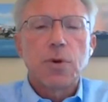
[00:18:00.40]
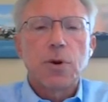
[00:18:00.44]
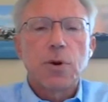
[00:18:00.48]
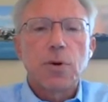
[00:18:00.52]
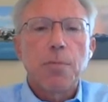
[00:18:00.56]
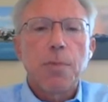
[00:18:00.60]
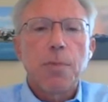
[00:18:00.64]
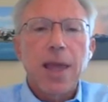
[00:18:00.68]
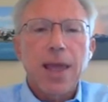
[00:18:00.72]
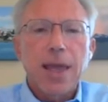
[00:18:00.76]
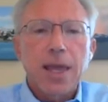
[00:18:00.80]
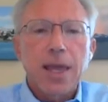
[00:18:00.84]

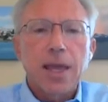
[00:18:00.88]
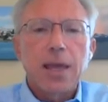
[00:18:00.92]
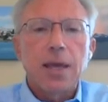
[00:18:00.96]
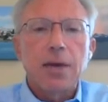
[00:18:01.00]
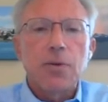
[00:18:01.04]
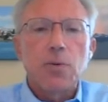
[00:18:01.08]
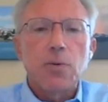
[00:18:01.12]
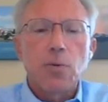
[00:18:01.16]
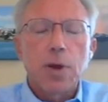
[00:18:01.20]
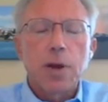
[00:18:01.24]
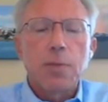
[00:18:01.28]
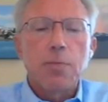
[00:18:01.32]
we're
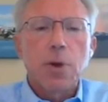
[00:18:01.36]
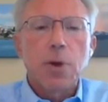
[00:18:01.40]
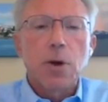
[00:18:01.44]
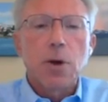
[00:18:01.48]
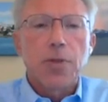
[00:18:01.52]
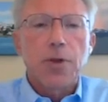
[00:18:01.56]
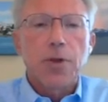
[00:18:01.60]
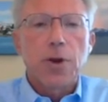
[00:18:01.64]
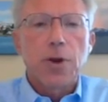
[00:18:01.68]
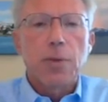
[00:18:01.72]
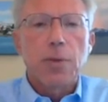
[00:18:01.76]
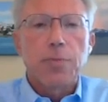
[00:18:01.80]
making at
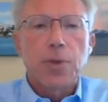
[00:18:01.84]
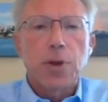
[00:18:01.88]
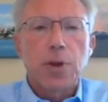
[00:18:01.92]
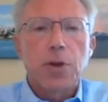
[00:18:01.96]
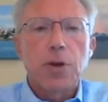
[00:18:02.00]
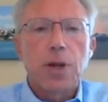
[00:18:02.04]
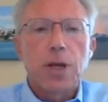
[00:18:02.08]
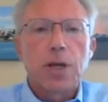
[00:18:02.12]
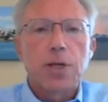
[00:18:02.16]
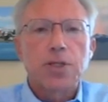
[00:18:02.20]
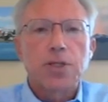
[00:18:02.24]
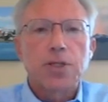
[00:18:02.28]
Windmill
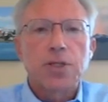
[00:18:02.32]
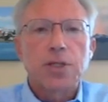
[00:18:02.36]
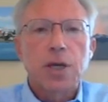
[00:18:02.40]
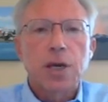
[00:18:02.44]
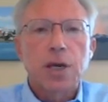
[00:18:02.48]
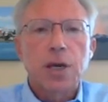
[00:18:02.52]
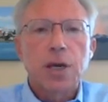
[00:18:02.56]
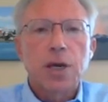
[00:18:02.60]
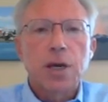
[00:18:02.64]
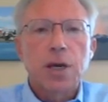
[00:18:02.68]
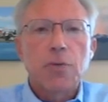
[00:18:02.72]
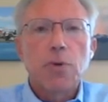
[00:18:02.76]
Therapeutics.
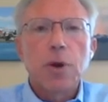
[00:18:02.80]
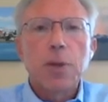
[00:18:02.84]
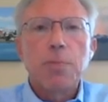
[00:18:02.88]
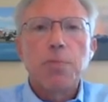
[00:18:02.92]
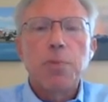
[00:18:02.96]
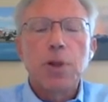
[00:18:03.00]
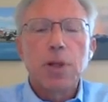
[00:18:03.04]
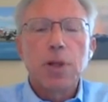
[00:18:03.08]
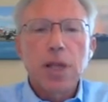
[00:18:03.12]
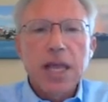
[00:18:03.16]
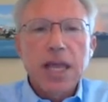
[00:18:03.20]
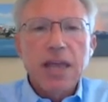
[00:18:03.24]
We
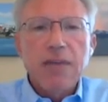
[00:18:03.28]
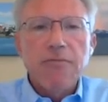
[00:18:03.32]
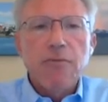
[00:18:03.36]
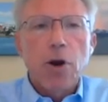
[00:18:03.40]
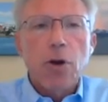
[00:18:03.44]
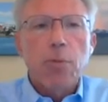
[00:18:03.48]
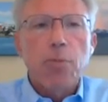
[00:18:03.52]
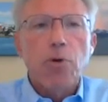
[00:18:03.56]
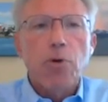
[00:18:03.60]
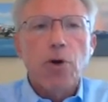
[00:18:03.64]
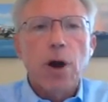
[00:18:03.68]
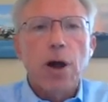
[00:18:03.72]
believe
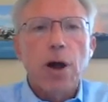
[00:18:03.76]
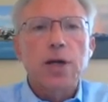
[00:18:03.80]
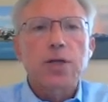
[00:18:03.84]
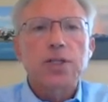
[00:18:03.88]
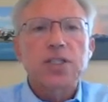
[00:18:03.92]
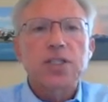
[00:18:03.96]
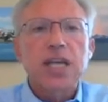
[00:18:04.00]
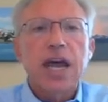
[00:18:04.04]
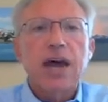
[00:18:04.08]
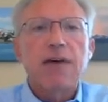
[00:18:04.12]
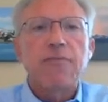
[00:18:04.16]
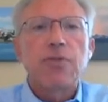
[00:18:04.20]
our
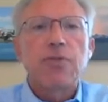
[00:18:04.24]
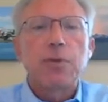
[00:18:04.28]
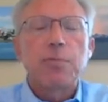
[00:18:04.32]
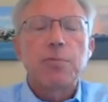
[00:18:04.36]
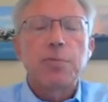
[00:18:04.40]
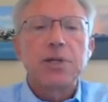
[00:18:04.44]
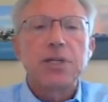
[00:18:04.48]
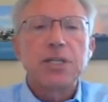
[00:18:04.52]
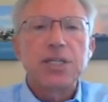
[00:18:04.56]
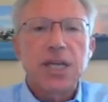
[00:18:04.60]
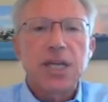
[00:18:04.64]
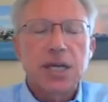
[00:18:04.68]
products have the
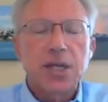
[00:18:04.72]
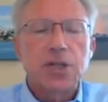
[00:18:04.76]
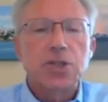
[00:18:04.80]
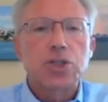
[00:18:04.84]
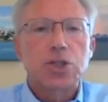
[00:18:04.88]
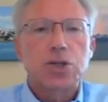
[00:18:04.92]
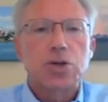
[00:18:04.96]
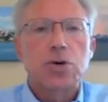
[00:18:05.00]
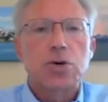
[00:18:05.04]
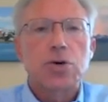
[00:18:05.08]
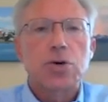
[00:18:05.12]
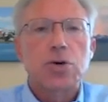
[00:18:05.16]

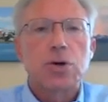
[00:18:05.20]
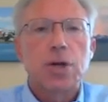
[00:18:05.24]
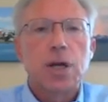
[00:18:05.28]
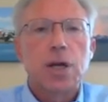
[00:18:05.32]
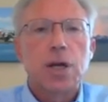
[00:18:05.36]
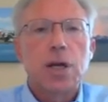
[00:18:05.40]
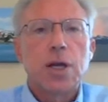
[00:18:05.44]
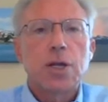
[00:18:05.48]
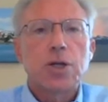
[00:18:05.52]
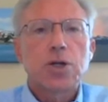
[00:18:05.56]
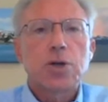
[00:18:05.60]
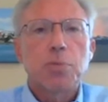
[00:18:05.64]
potential
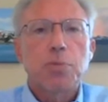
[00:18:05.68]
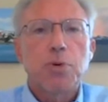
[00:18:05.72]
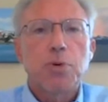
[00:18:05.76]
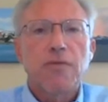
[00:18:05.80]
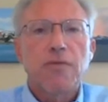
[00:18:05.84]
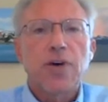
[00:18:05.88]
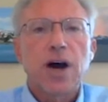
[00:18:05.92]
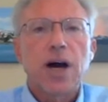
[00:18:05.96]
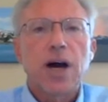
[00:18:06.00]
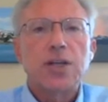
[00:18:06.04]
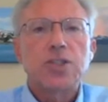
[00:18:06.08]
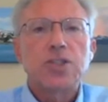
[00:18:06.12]
to
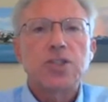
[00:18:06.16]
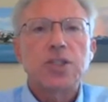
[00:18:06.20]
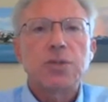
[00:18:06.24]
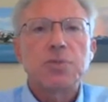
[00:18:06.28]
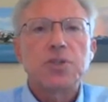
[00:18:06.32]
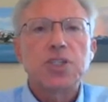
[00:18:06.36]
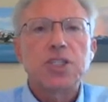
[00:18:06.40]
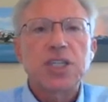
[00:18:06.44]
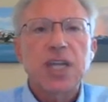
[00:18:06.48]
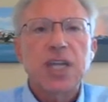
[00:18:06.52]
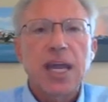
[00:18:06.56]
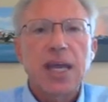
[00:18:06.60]
provide
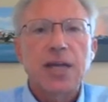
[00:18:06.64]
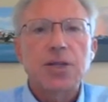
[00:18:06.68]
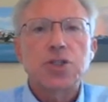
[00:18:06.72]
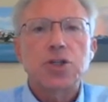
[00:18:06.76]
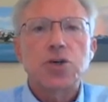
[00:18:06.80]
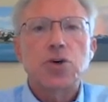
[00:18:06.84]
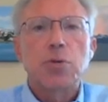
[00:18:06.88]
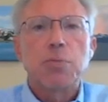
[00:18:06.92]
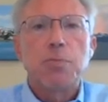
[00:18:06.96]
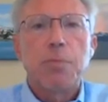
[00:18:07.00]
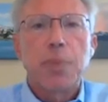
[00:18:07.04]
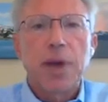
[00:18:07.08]

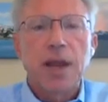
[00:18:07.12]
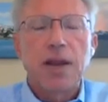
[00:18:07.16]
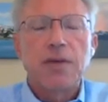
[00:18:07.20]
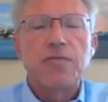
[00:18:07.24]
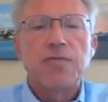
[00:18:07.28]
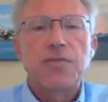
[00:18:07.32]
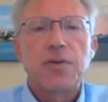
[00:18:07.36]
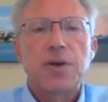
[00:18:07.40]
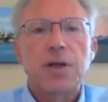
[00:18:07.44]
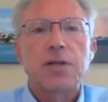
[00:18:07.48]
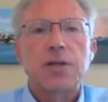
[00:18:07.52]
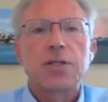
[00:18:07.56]
substantial
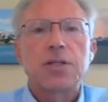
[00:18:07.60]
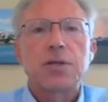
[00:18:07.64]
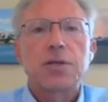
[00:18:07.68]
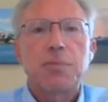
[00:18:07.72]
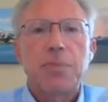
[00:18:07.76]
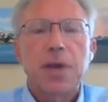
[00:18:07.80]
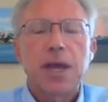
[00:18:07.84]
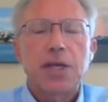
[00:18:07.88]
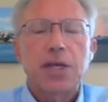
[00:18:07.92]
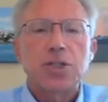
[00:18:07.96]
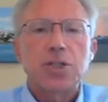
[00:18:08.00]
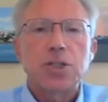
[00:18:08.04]
benefit
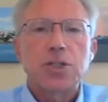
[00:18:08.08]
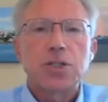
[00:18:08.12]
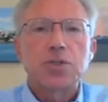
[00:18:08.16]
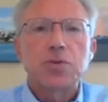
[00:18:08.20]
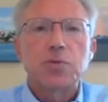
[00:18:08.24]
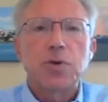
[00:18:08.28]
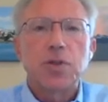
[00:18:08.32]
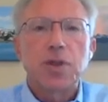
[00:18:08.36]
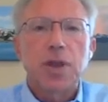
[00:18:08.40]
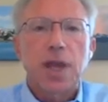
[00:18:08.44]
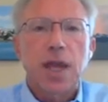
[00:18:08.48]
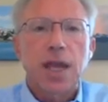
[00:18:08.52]
to
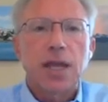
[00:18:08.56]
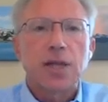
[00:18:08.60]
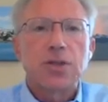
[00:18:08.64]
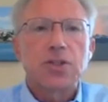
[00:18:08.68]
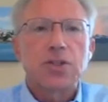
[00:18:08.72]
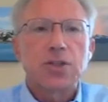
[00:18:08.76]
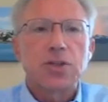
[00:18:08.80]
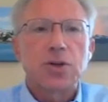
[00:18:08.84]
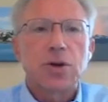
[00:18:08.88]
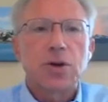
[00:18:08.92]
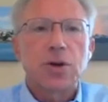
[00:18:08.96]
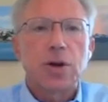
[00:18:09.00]
patients with
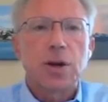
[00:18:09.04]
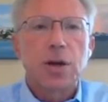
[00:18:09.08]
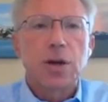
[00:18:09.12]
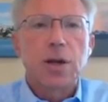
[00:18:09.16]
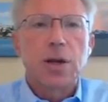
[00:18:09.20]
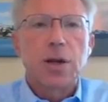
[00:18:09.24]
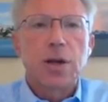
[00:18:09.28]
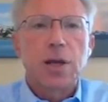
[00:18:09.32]
cancer